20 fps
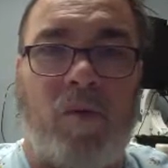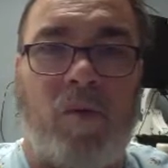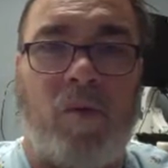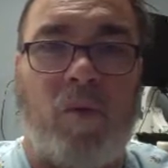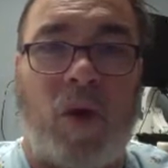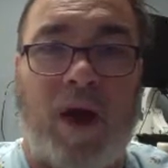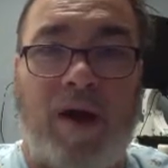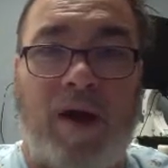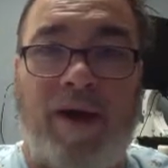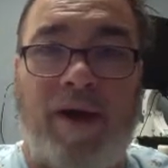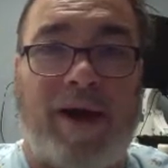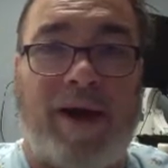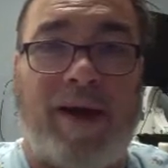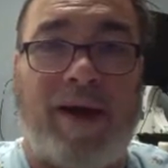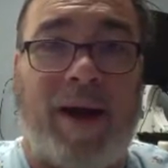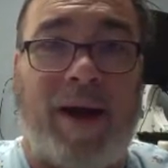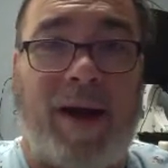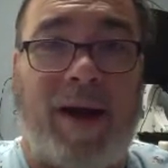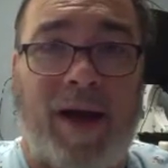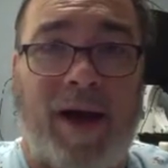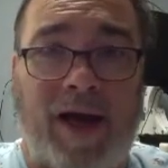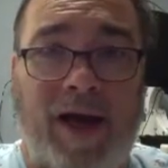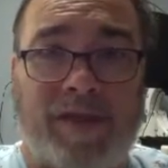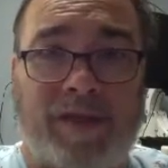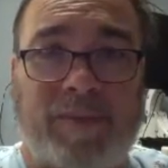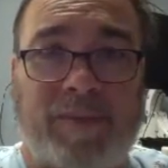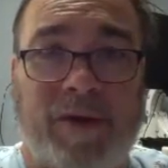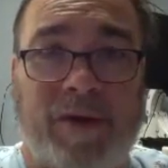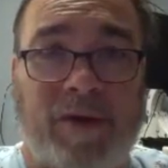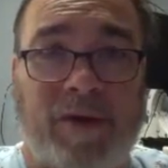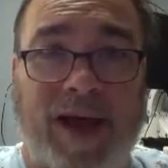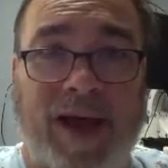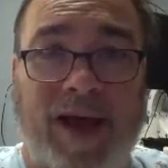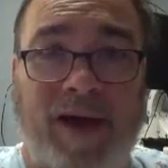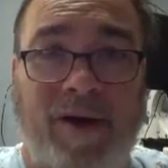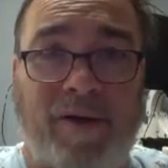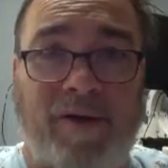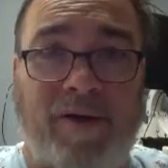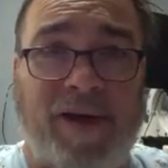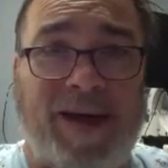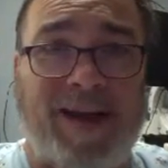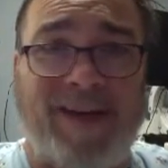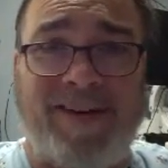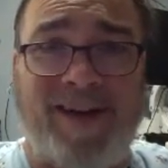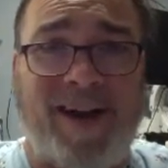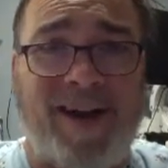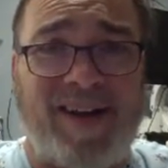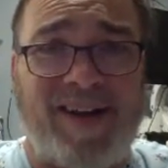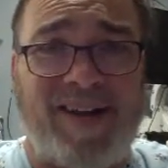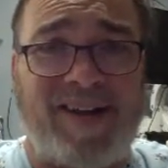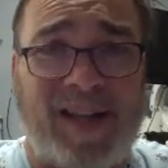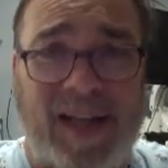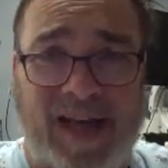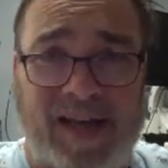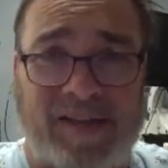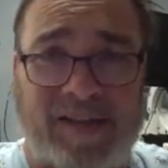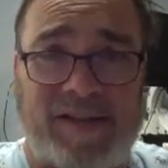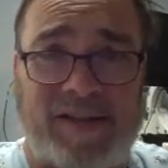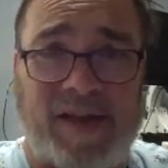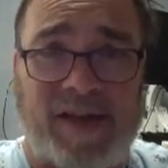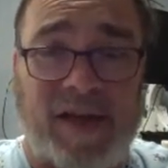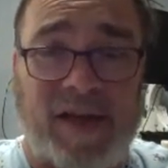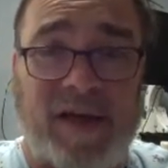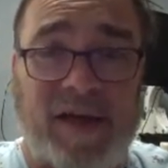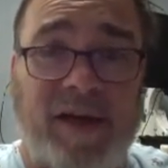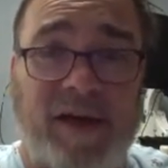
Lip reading: wearing a hospital gown and not in class today?